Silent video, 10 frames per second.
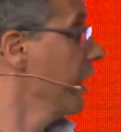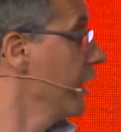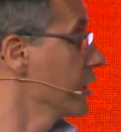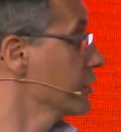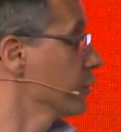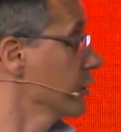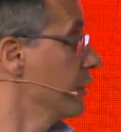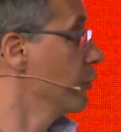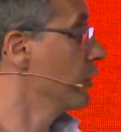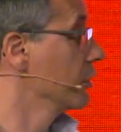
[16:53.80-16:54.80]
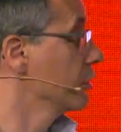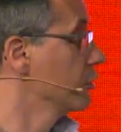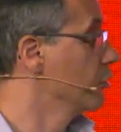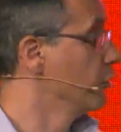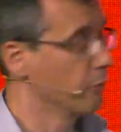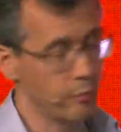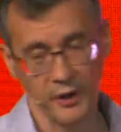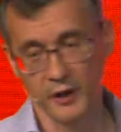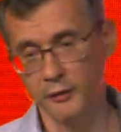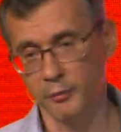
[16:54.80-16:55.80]
cash what he wants to
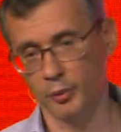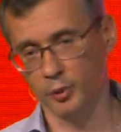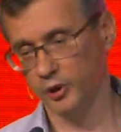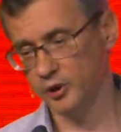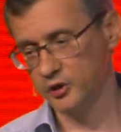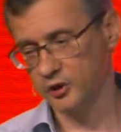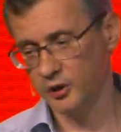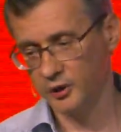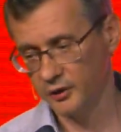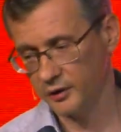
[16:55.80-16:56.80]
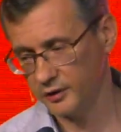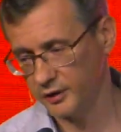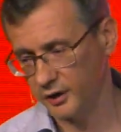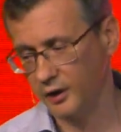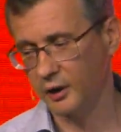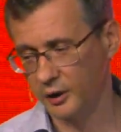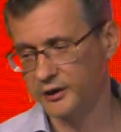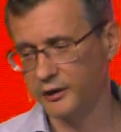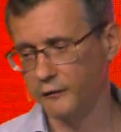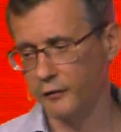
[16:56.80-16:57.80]
pay per each
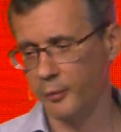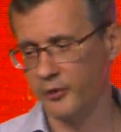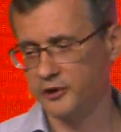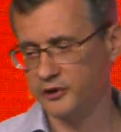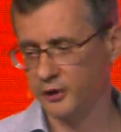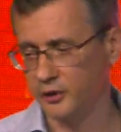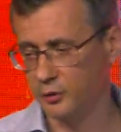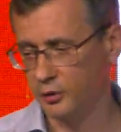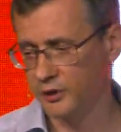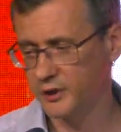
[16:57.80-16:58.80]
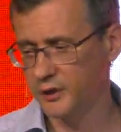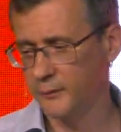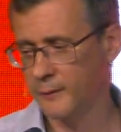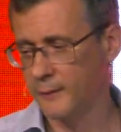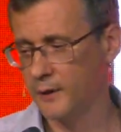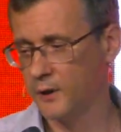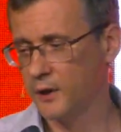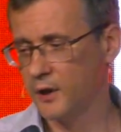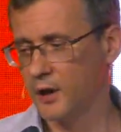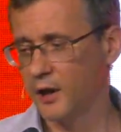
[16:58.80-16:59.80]
receive for each security,
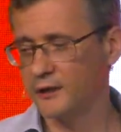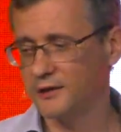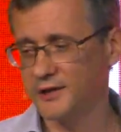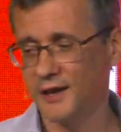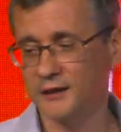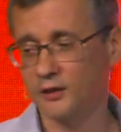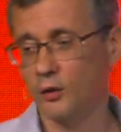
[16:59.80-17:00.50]
and sends